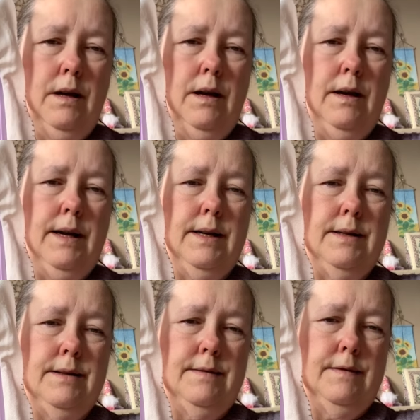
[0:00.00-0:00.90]
and I
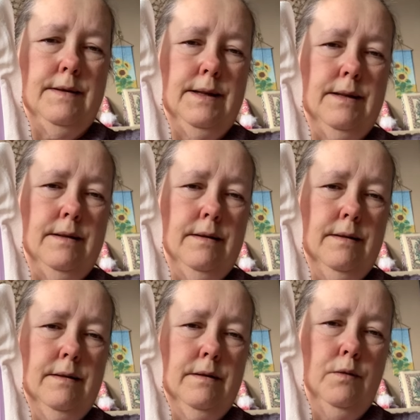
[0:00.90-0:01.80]
did
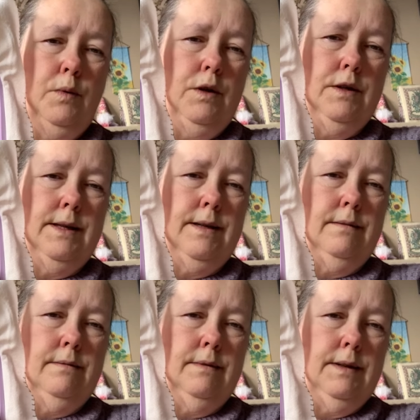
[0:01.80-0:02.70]
the wording,
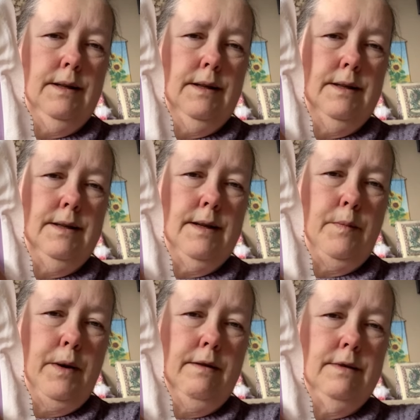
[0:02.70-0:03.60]
and I did that
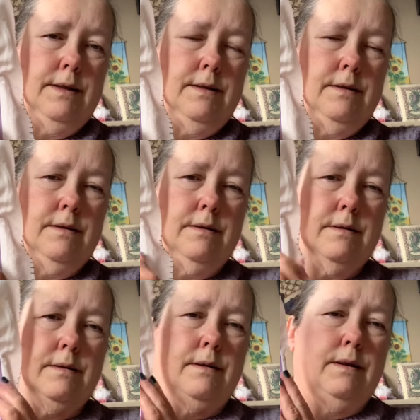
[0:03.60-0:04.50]
pair of scissors.
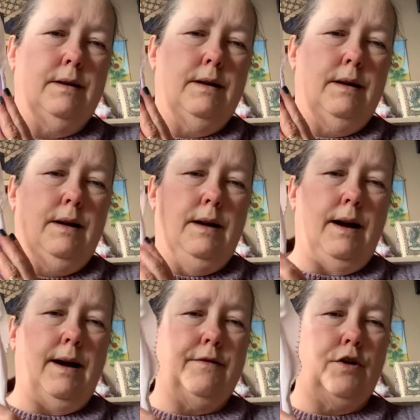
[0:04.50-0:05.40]

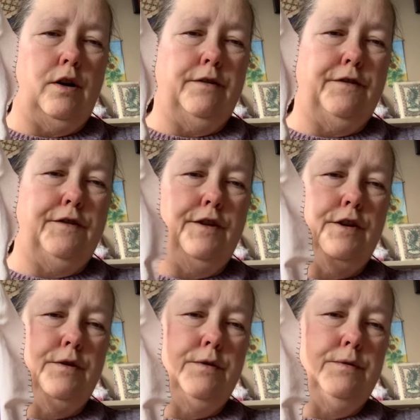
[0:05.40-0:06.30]
I've a
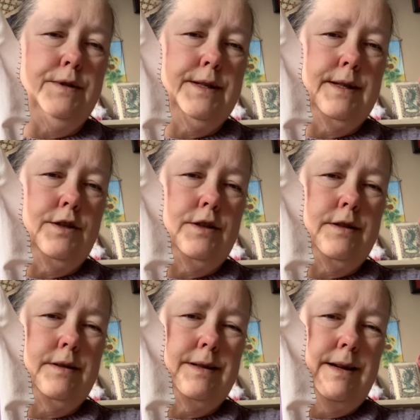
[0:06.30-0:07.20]
few stitches,
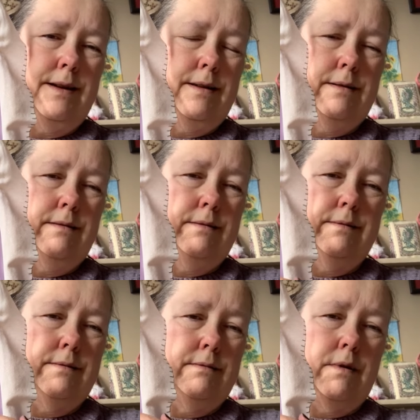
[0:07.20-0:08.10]
there's like
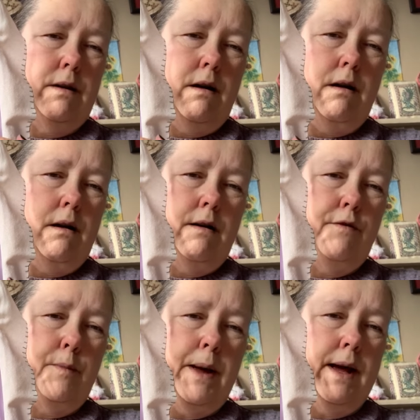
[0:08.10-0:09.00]
half a
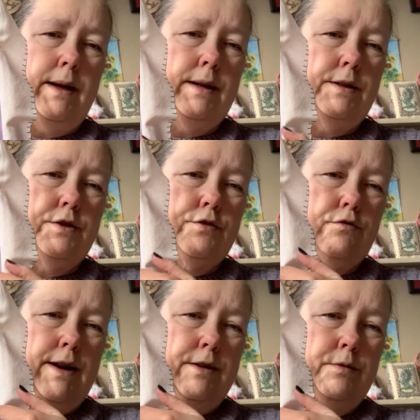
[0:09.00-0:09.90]
page
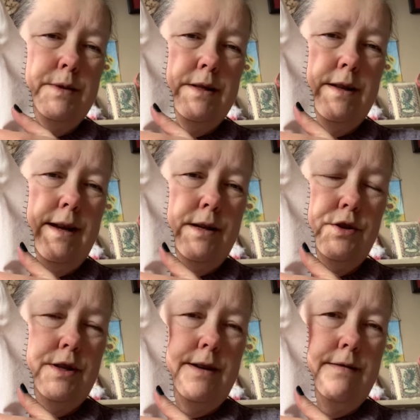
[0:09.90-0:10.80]
right up to the edge
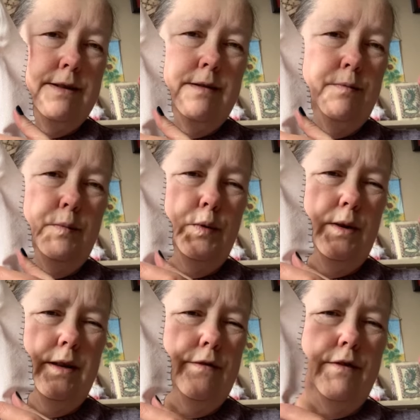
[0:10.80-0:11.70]
here. I didn't put it
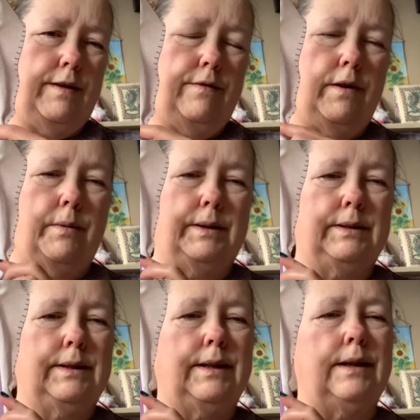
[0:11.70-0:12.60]
in the frame very well,
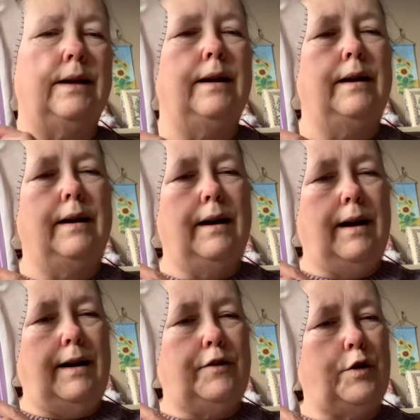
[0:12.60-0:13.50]
did I?
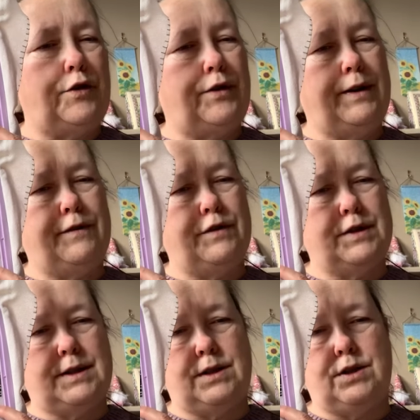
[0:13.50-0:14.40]
I've got three or four
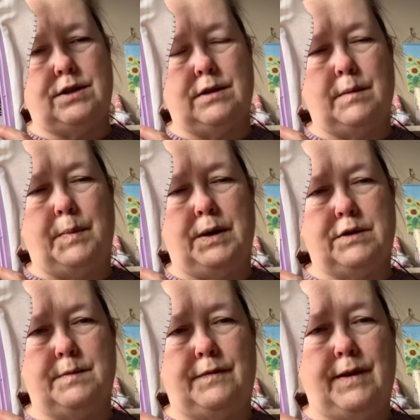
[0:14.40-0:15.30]
stitches on the
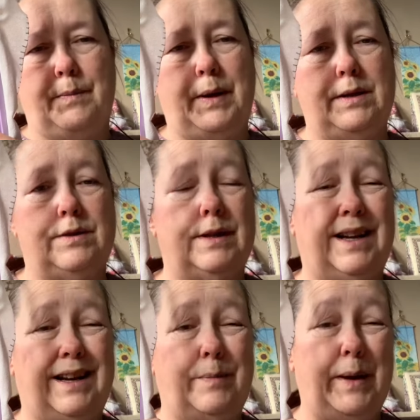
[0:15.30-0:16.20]
bottom of that page, and then I
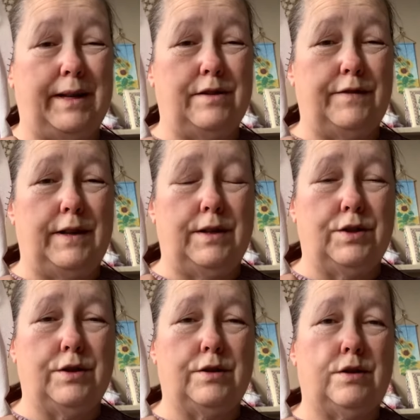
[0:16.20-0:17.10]
get a page
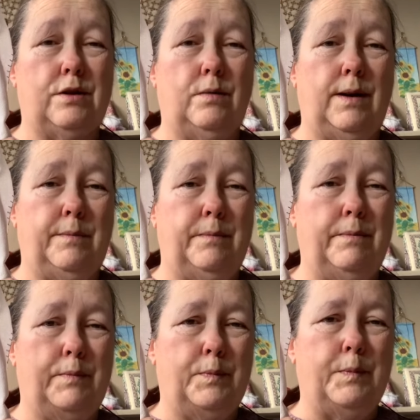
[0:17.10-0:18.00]
finish. So I
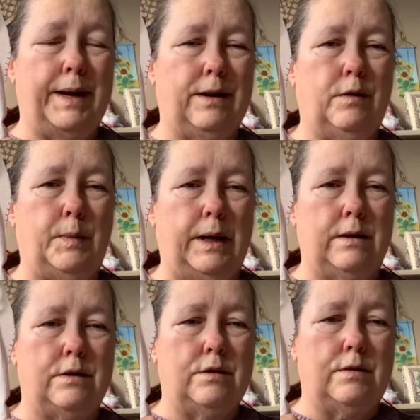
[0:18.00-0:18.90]
might go back
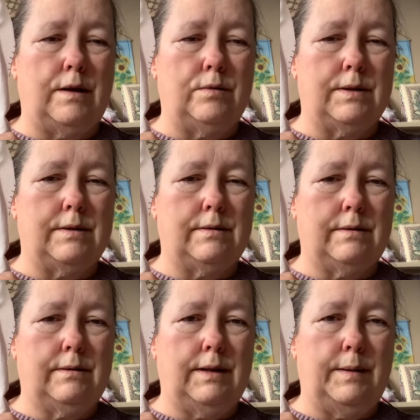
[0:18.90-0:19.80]
and do those
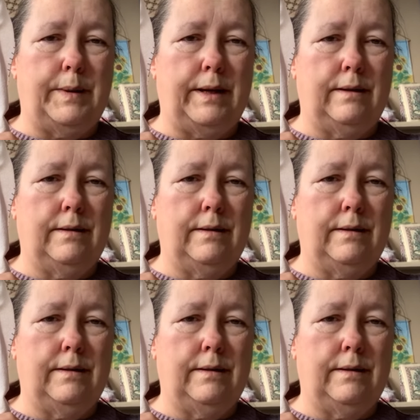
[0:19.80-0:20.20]
in a bit.